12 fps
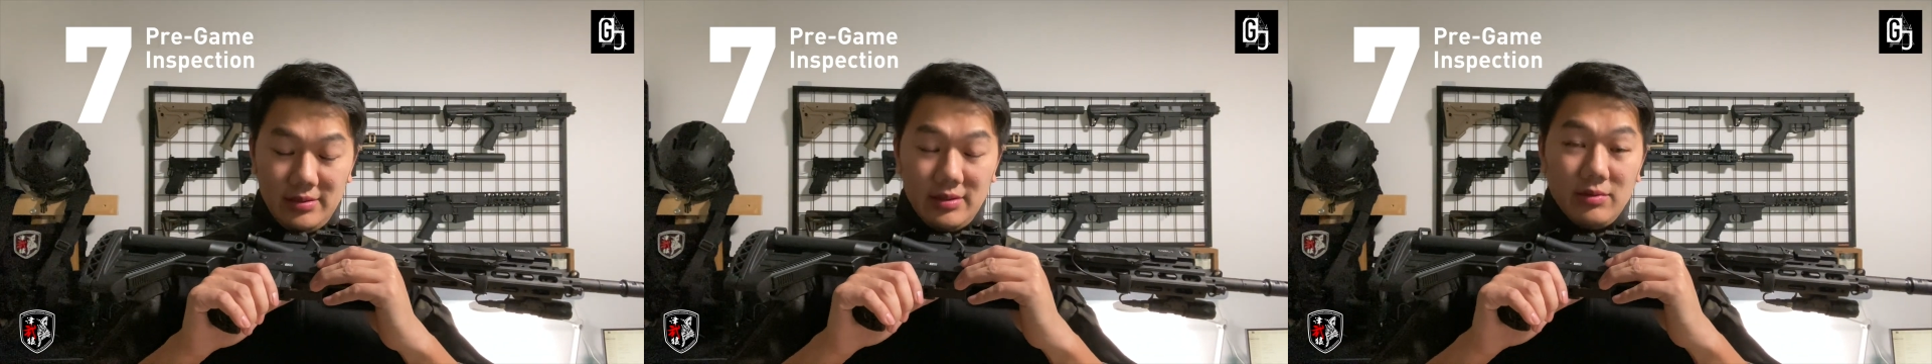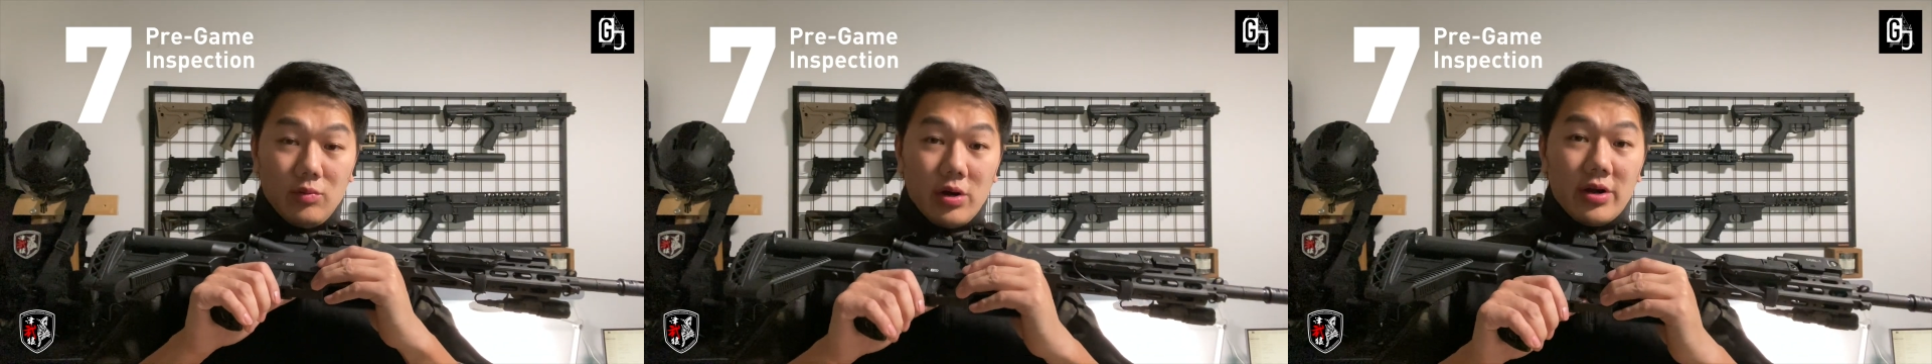
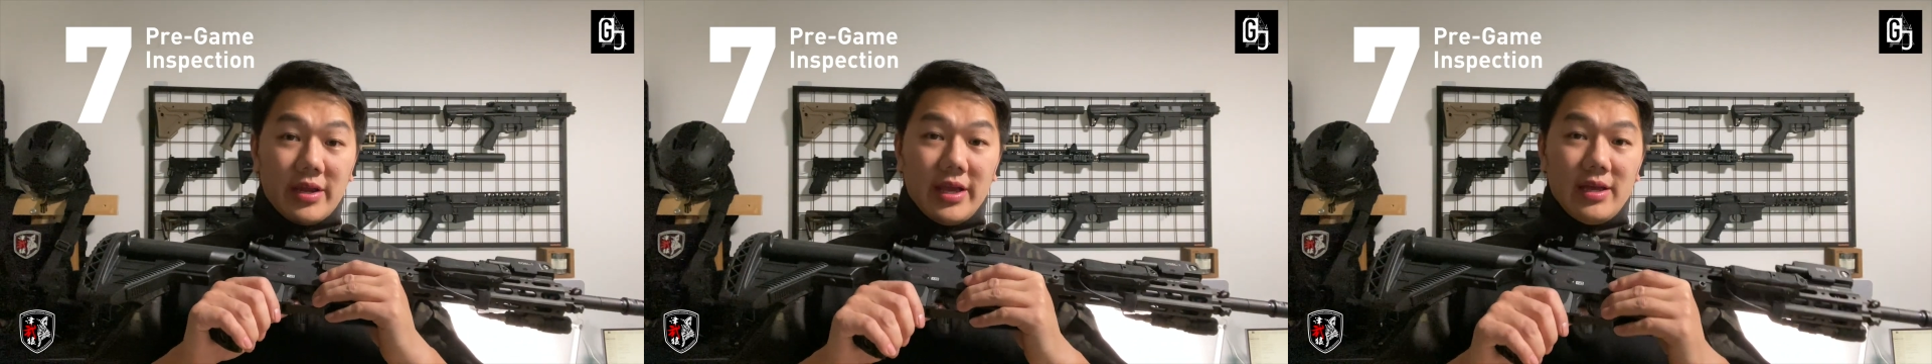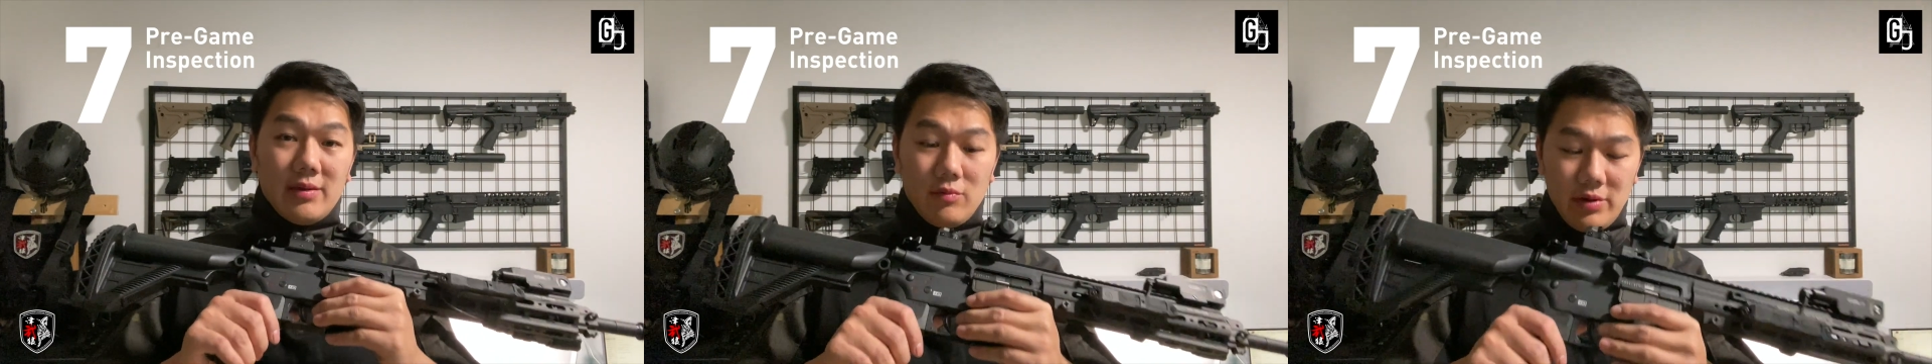
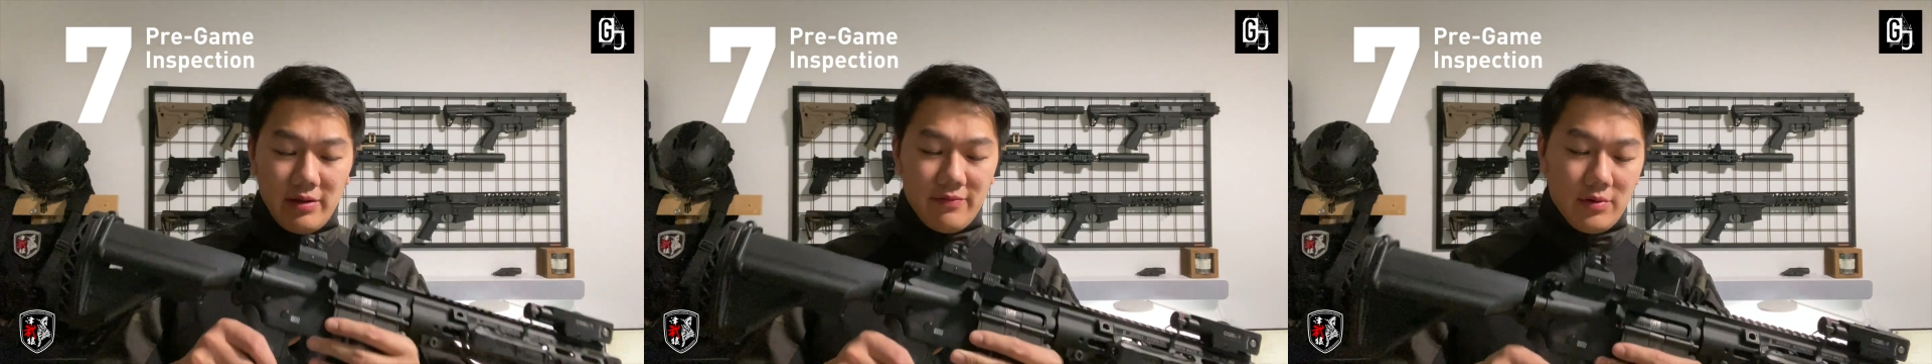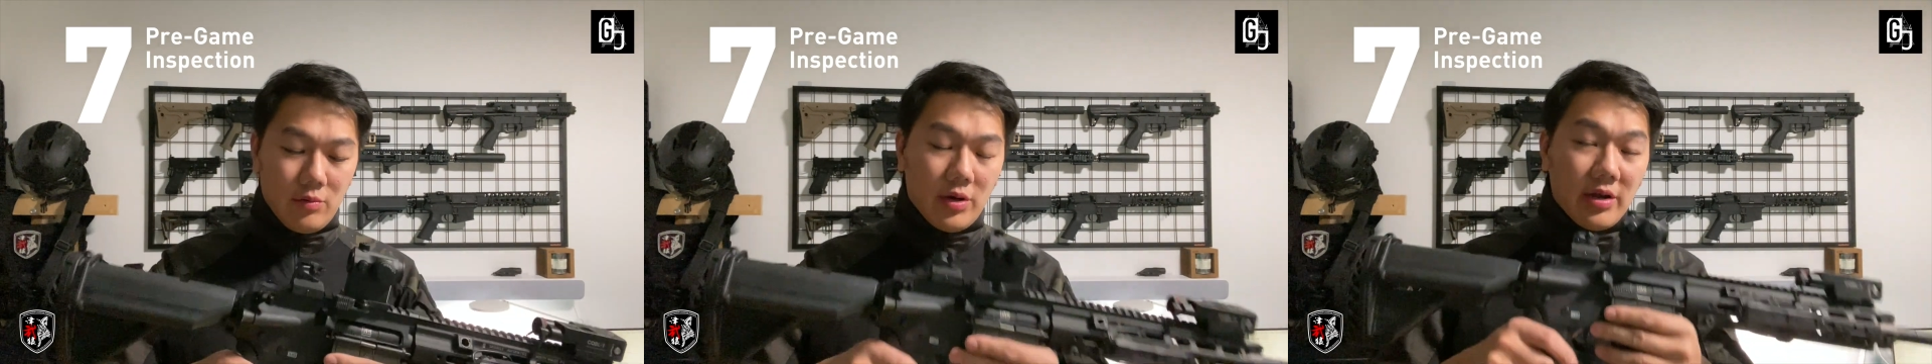working and
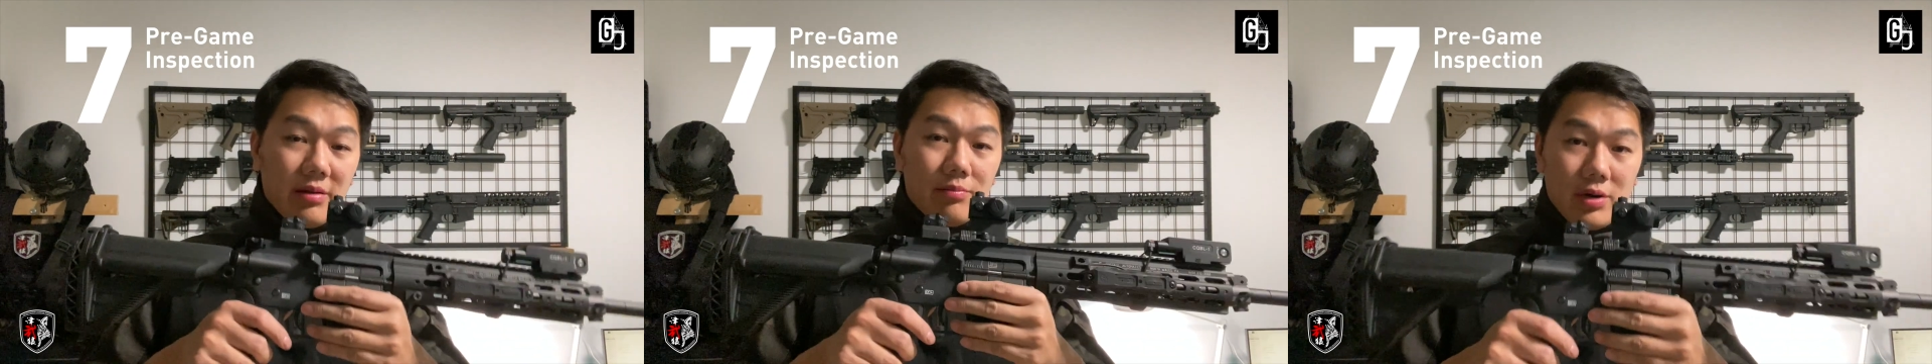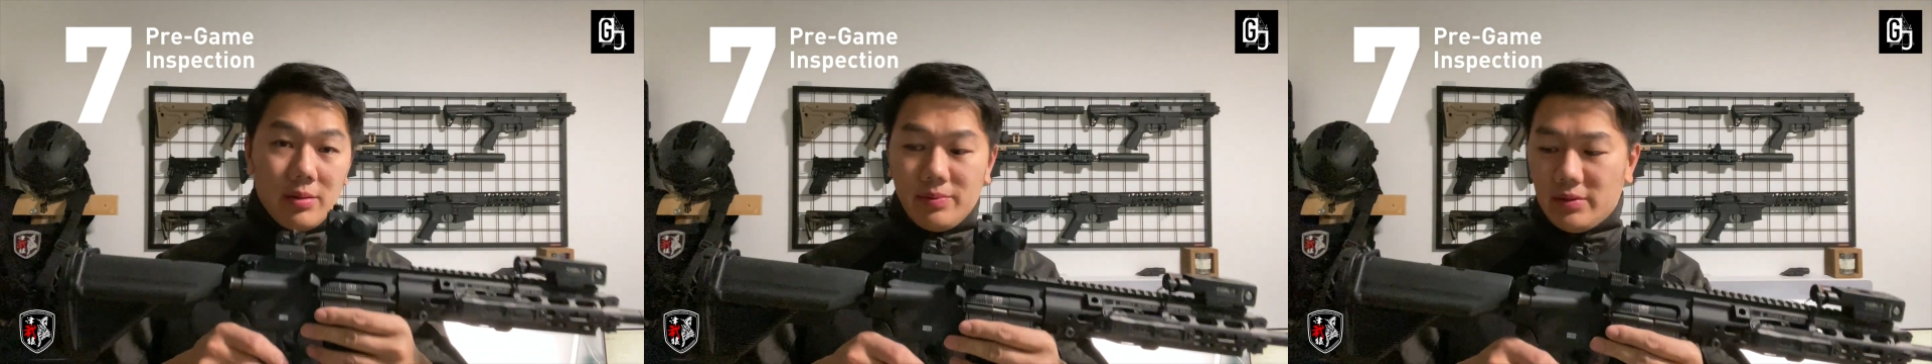whatever, working
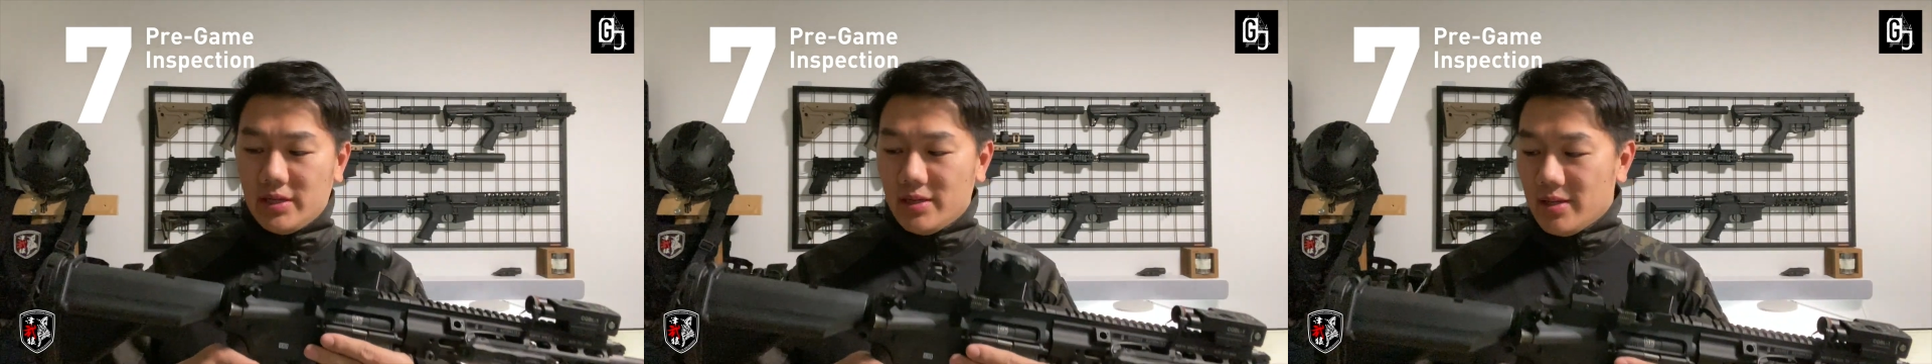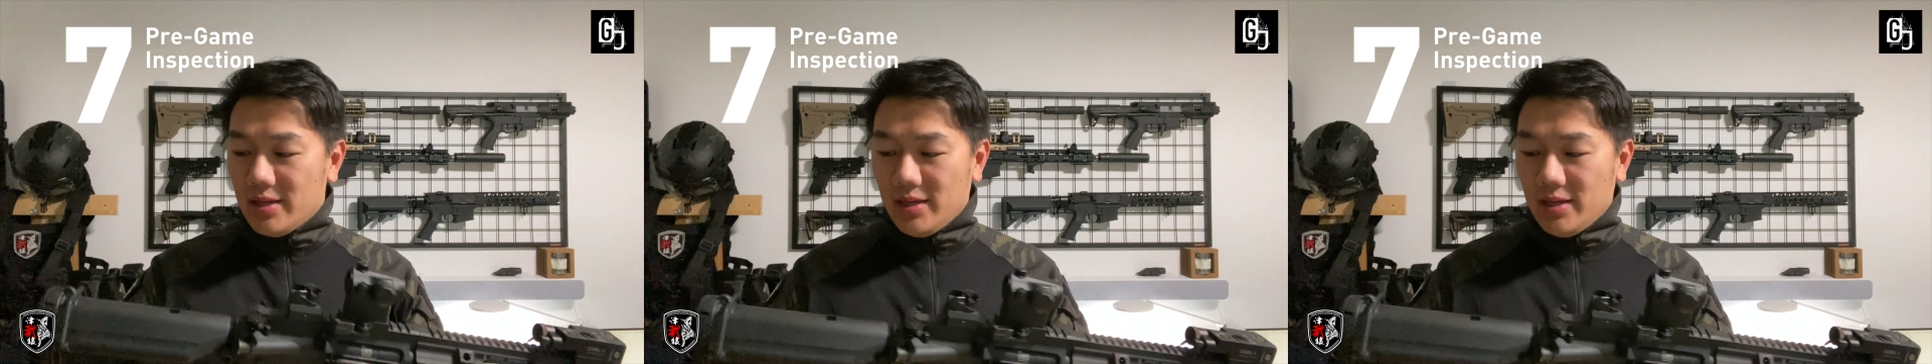properly.